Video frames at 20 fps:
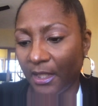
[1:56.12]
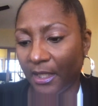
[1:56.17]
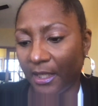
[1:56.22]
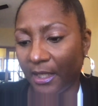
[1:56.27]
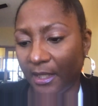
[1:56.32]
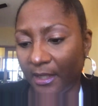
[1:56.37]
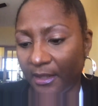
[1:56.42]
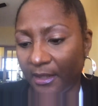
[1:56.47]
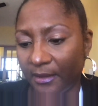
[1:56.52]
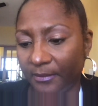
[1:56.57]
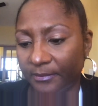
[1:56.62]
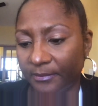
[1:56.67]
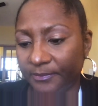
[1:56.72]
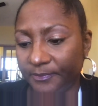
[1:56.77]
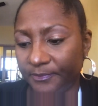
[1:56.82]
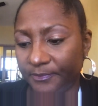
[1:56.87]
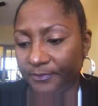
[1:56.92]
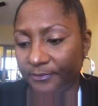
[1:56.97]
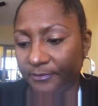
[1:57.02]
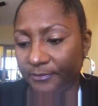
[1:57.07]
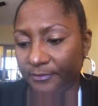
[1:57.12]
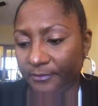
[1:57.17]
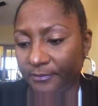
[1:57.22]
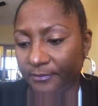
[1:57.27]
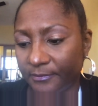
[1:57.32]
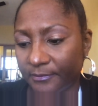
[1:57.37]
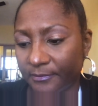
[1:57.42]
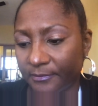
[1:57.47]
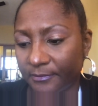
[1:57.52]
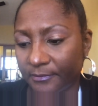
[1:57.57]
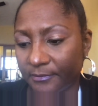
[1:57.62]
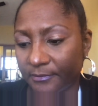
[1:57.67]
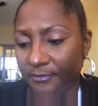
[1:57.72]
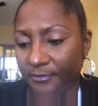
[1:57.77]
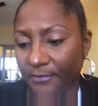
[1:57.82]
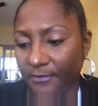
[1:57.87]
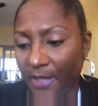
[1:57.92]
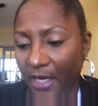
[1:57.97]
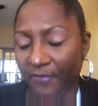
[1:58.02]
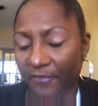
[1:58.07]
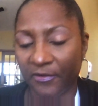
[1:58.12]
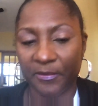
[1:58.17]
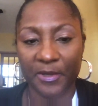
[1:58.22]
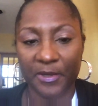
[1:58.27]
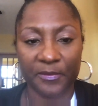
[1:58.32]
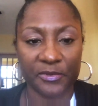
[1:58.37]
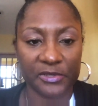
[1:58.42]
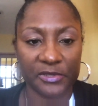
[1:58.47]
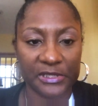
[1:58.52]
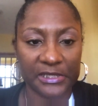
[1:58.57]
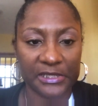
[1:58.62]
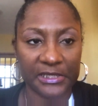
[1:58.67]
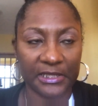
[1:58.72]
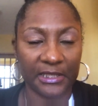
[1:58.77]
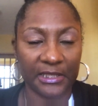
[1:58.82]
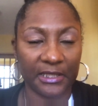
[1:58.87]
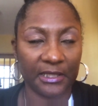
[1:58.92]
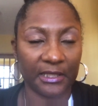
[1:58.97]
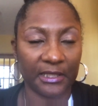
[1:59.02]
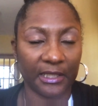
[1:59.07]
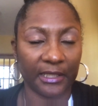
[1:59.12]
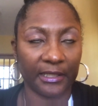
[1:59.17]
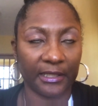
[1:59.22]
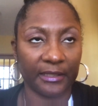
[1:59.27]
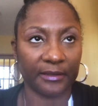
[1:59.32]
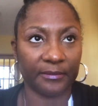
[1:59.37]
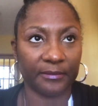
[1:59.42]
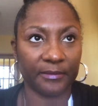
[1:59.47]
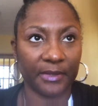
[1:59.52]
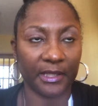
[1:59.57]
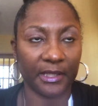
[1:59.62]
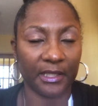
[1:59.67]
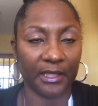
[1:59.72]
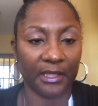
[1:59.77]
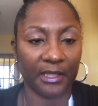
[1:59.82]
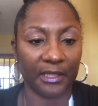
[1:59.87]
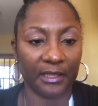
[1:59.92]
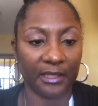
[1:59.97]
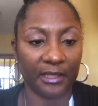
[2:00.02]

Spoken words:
I remember seeing him in an